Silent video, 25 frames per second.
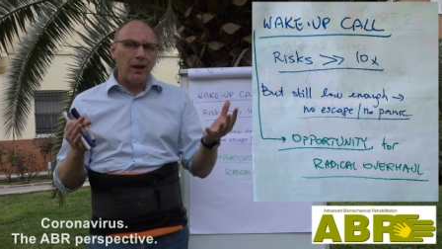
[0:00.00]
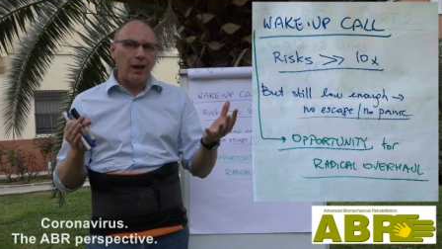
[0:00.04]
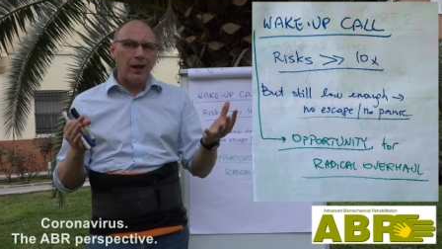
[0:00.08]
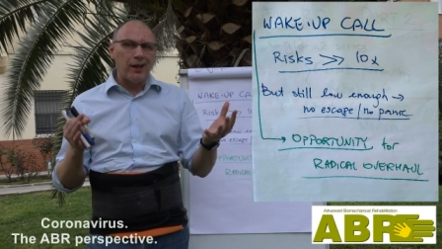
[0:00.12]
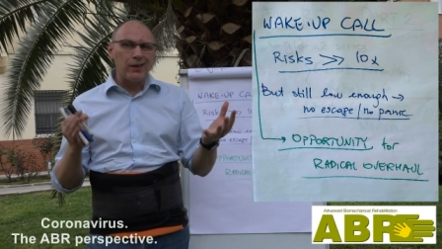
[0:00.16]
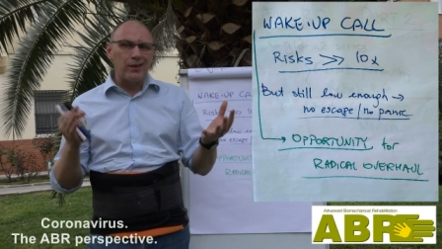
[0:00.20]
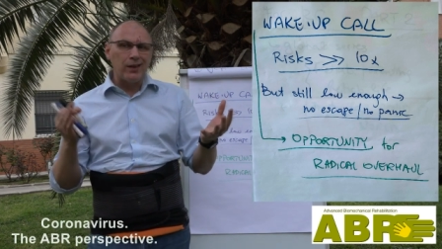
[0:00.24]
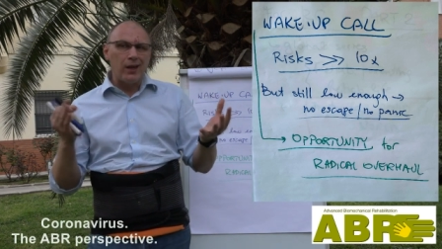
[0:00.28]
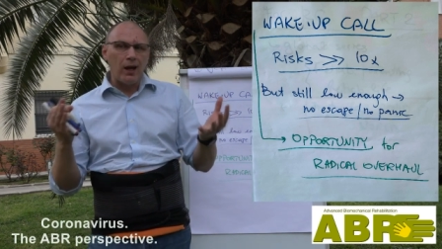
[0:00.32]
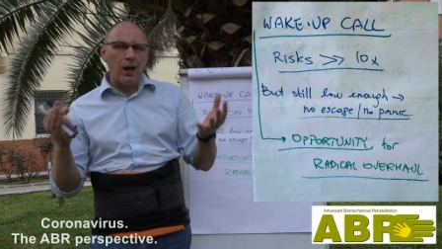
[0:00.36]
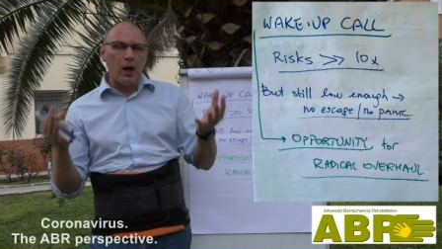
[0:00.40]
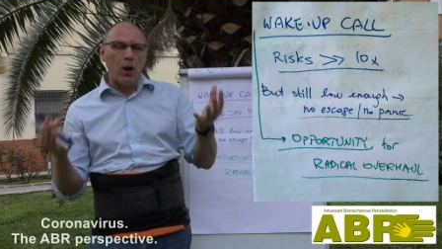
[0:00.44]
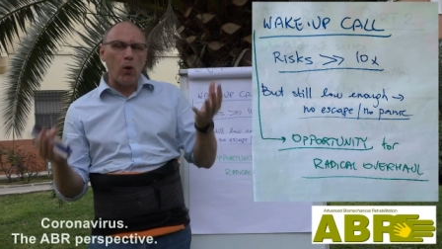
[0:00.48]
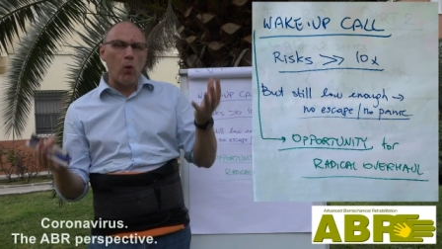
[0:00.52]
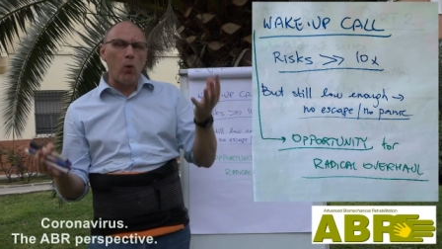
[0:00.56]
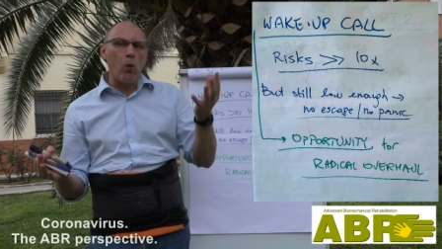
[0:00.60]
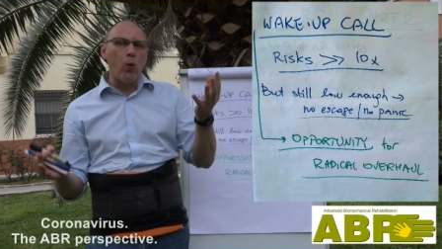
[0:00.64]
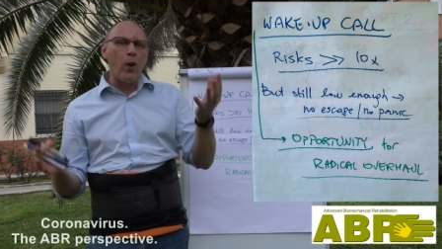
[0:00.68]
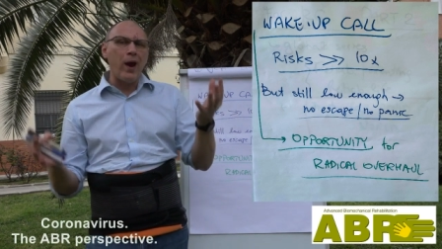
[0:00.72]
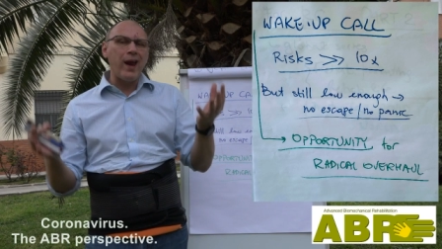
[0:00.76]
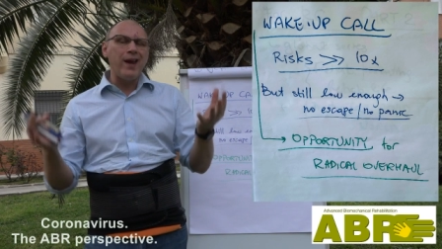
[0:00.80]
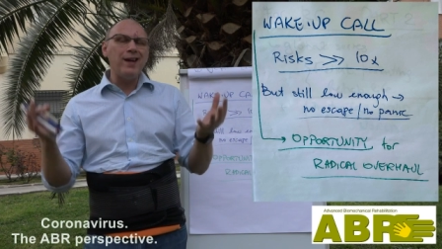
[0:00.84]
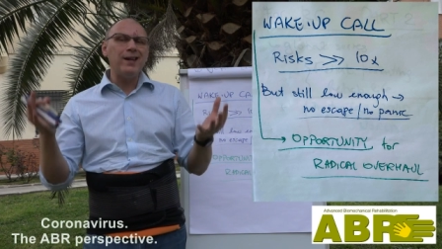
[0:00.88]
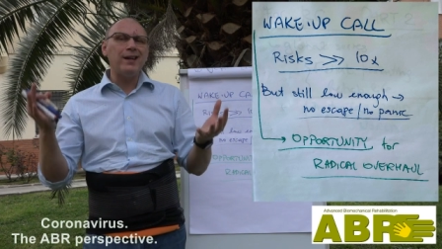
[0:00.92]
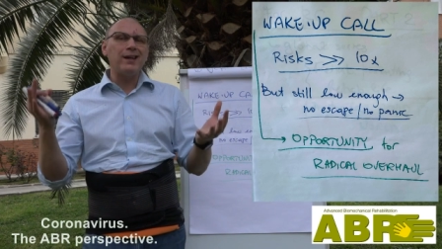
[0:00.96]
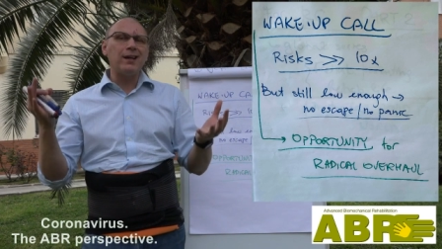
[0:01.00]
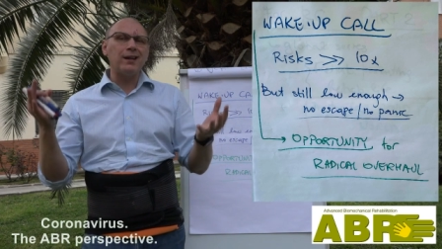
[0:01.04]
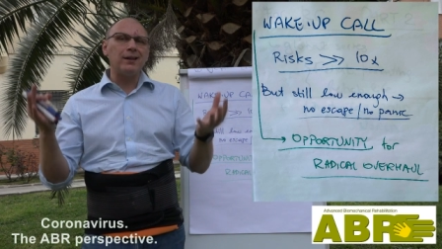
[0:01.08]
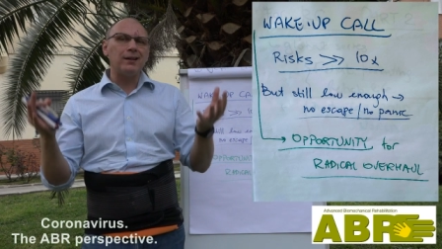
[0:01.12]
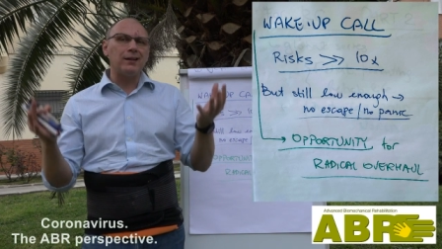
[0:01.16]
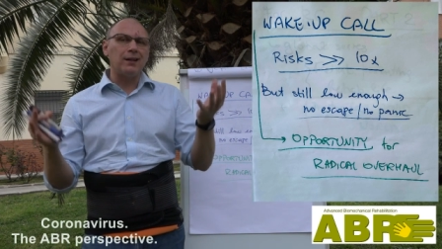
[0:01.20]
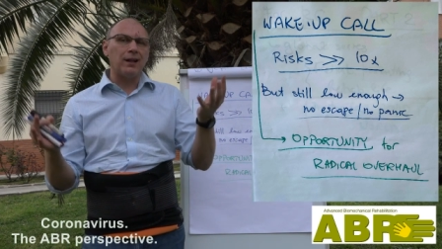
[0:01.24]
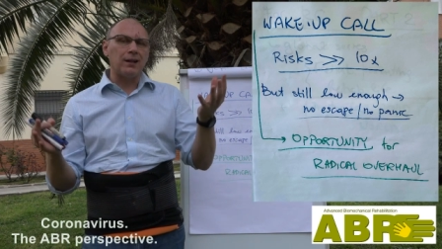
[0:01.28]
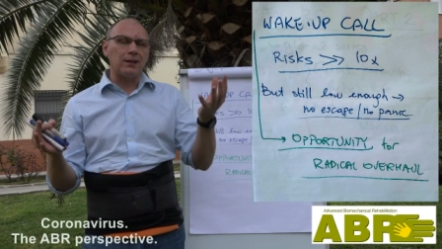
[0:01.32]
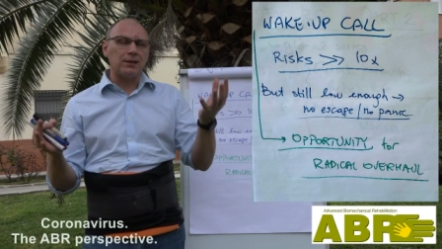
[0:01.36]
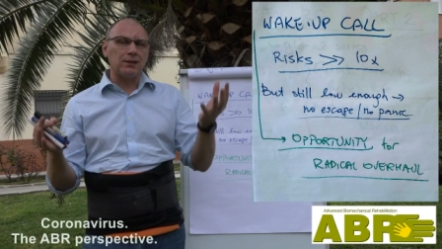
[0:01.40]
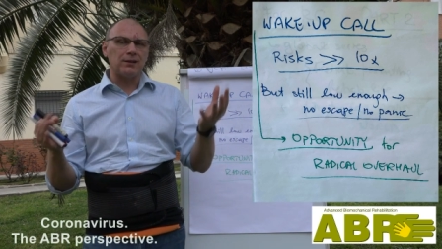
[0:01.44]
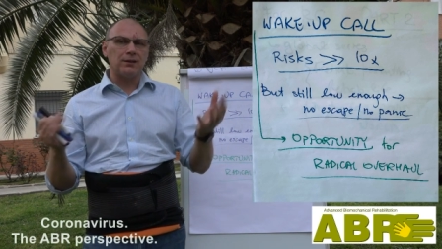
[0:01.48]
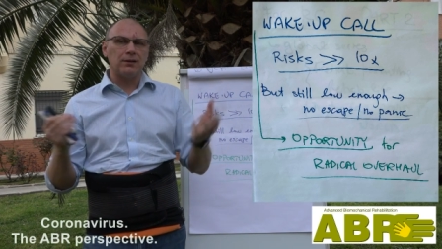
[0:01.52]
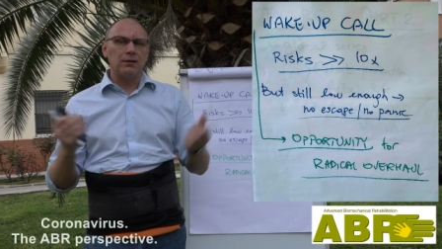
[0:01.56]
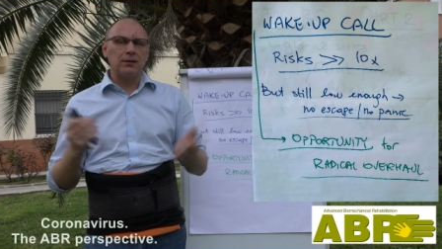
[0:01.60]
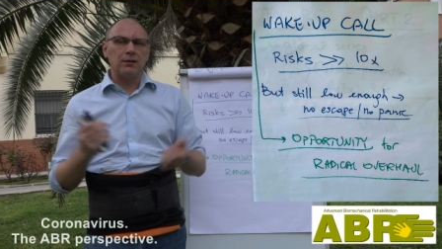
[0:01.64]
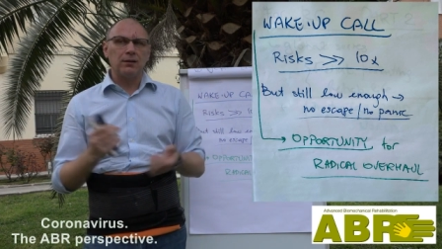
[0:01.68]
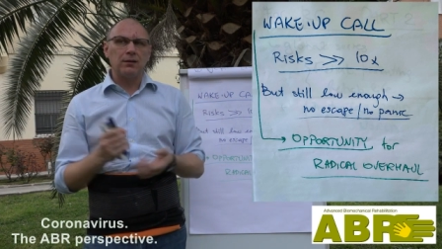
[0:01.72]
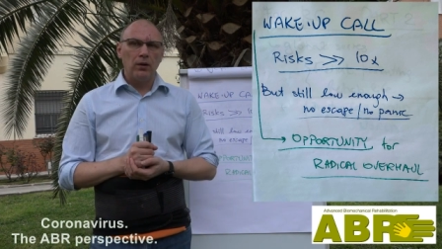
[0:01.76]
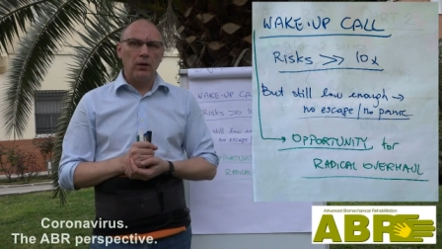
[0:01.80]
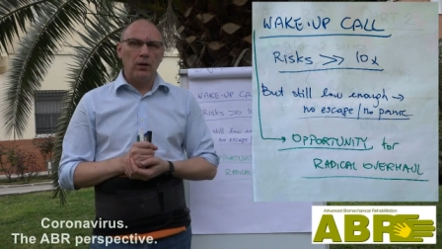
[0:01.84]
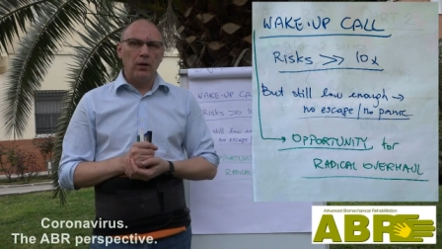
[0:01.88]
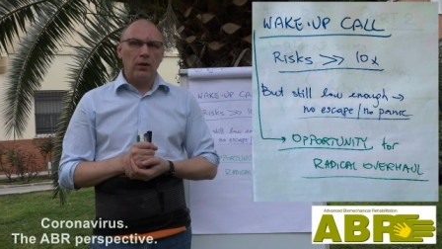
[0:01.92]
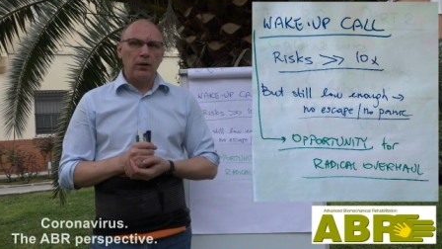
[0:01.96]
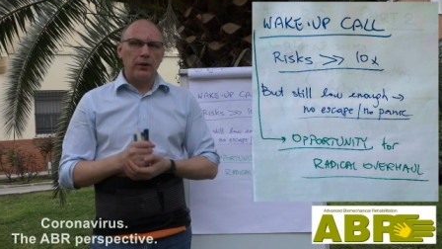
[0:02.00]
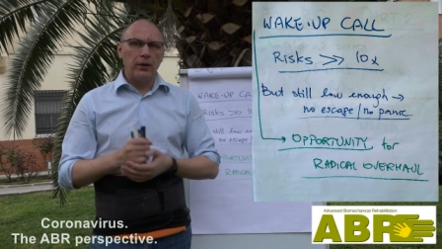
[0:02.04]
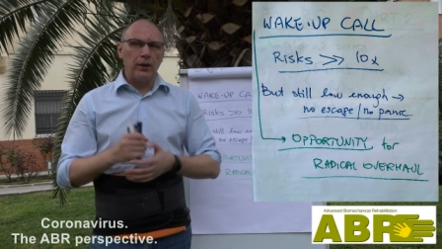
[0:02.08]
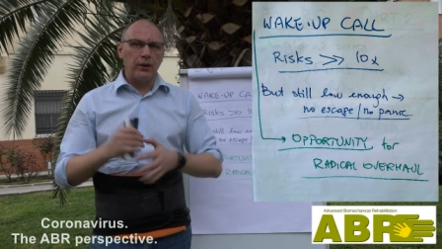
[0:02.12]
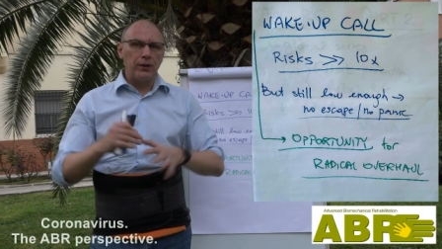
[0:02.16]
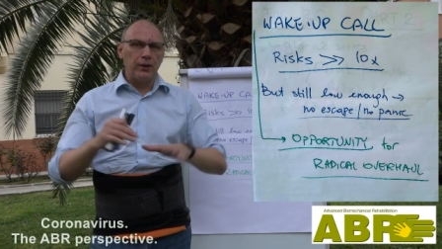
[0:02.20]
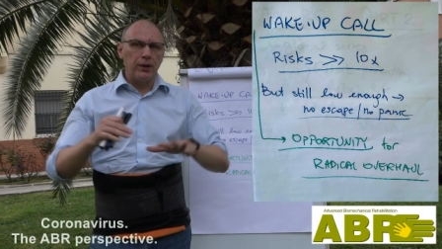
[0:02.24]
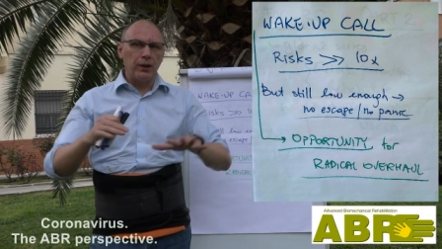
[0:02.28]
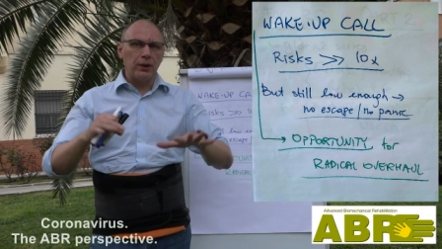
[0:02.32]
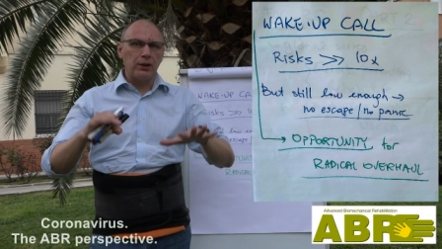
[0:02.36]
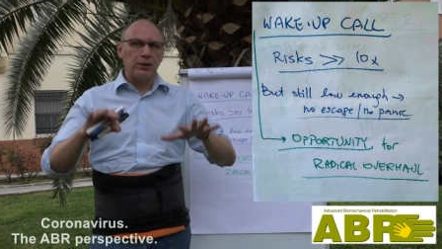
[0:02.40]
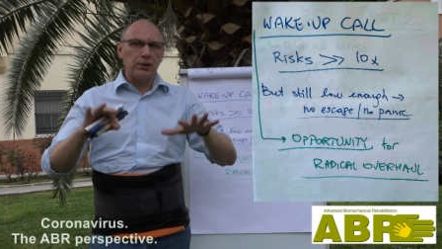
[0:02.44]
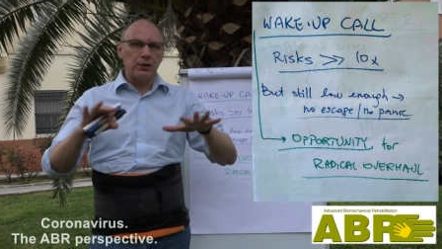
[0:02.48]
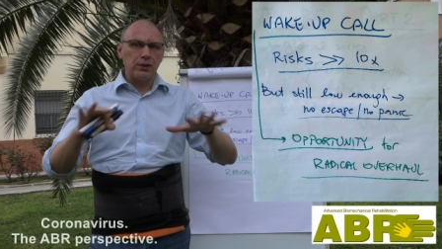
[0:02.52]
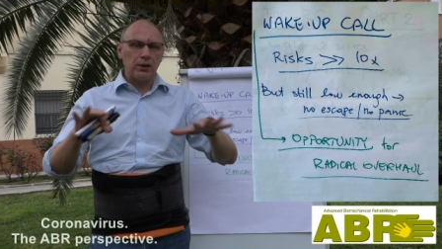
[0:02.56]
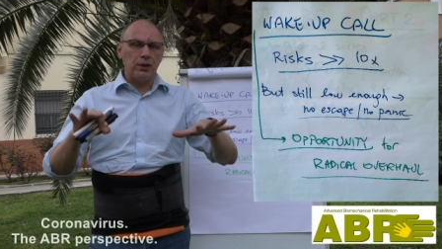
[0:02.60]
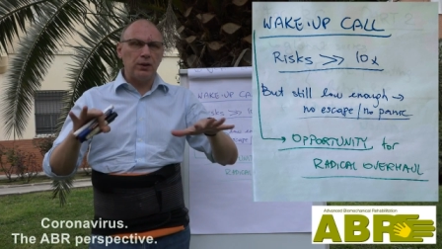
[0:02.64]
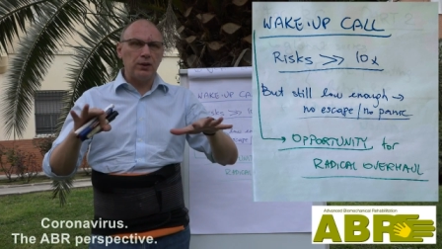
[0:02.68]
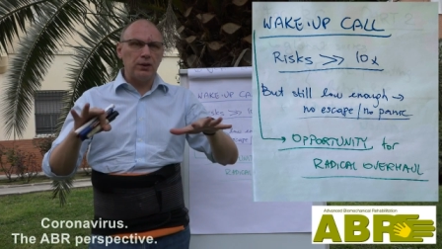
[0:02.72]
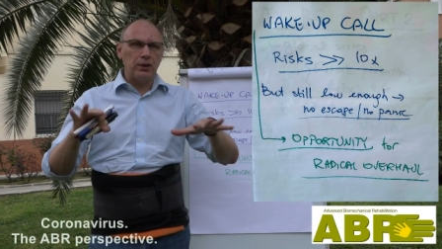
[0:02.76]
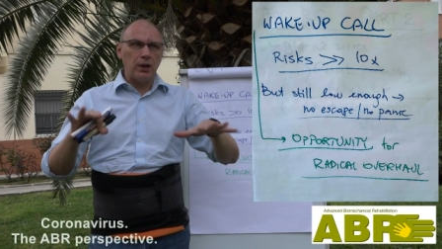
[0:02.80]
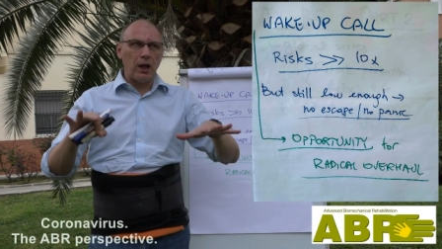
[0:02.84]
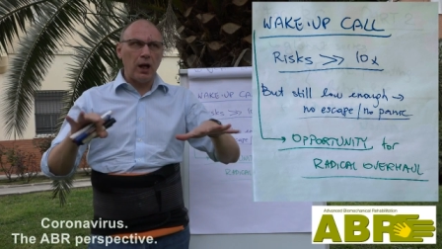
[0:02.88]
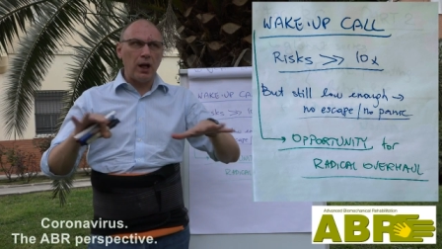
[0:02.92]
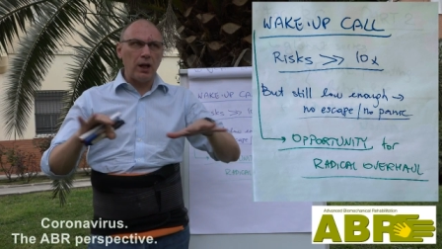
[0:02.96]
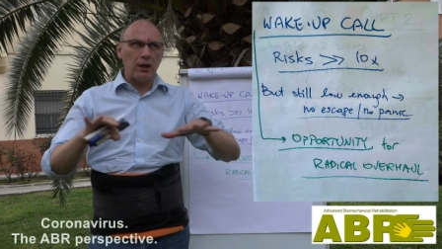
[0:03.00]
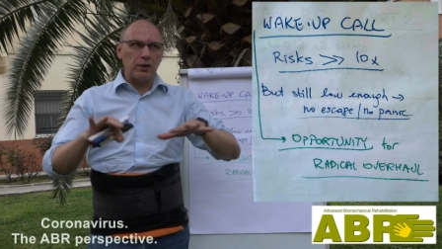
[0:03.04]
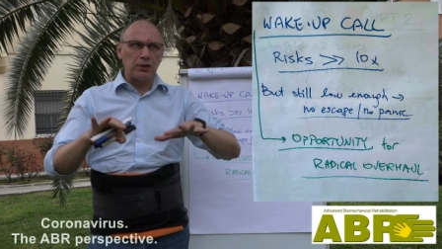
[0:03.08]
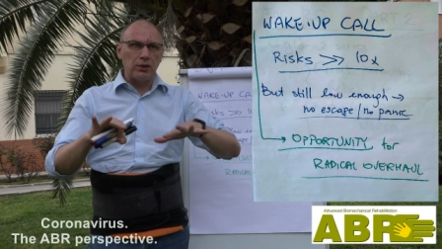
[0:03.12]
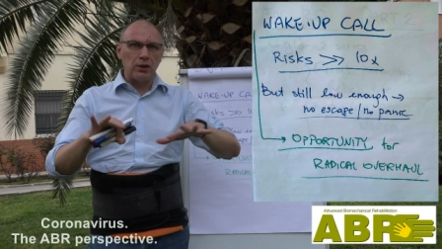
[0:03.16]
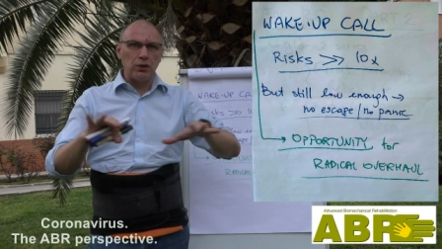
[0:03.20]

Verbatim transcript: and the awakeness that this entire